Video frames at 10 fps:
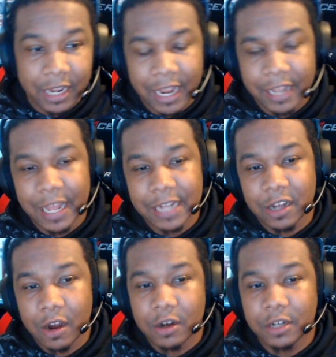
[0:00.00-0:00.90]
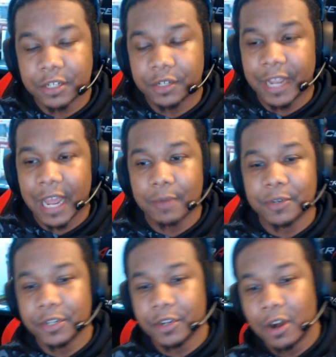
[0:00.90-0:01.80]
And that's hard to
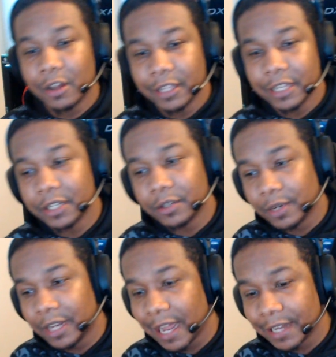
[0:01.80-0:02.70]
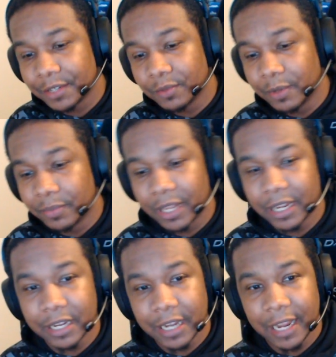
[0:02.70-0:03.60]
capture your authentic reaction when
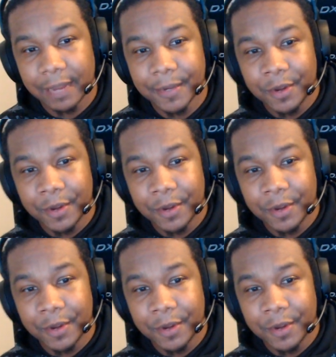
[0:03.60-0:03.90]
playing a game,